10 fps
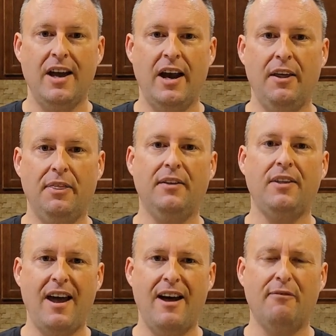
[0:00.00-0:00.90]
And I think
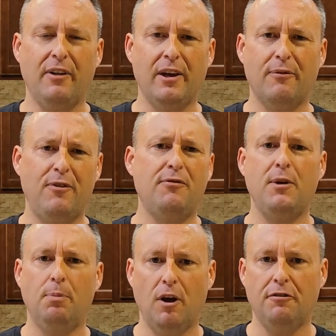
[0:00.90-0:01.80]
they have like
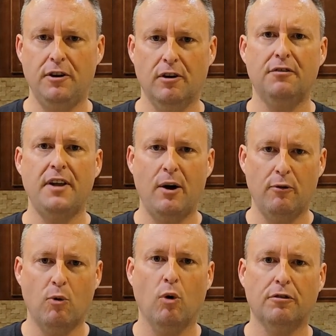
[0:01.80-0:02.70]
fifty plus years now,
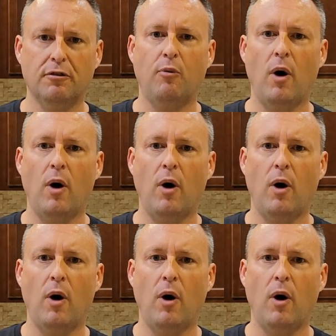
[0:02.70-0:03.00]
of course, of